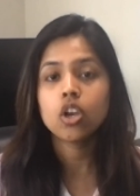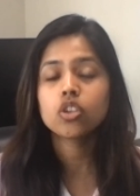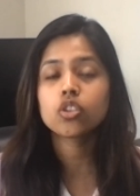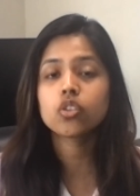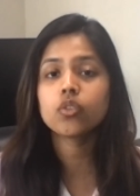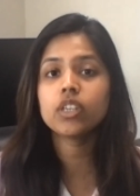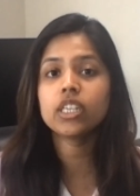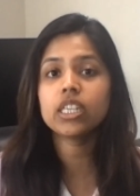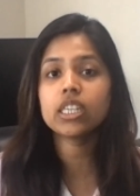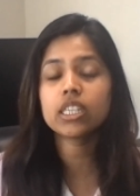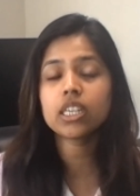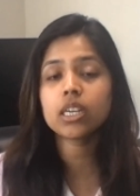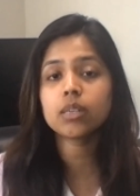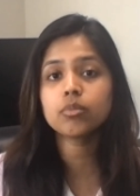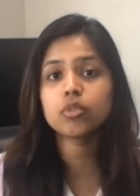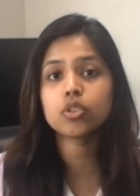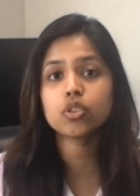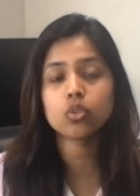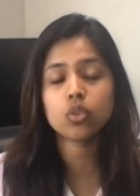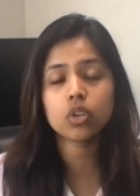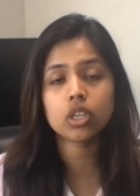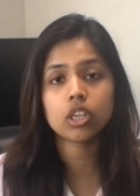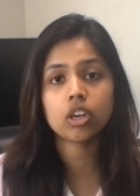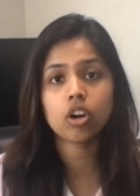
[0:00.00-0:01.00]
So when it comes
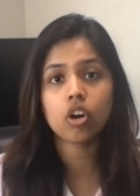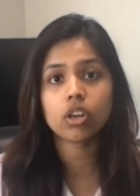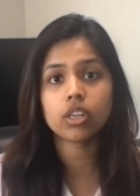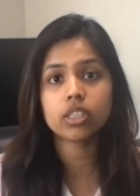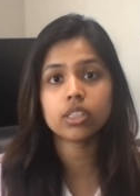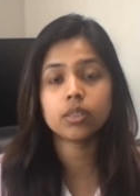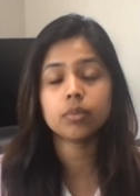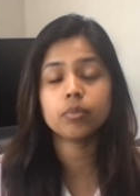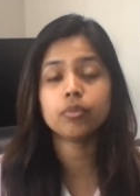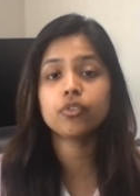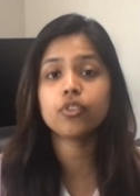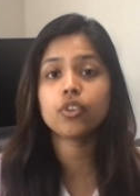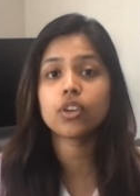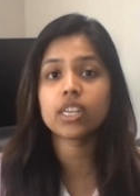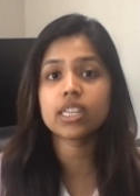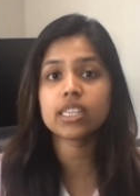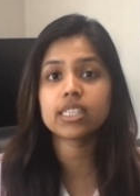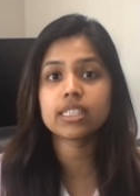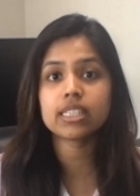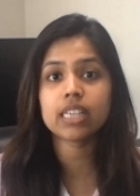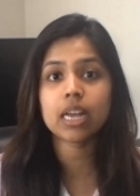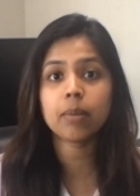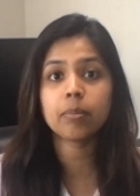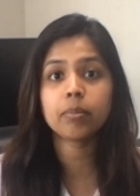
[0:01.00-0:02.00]
to algorithm, for
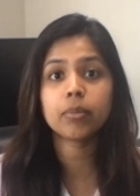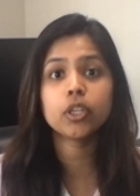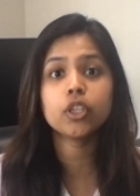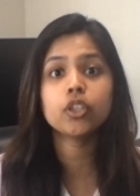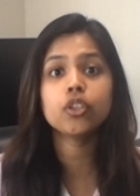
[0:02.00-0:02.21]
example,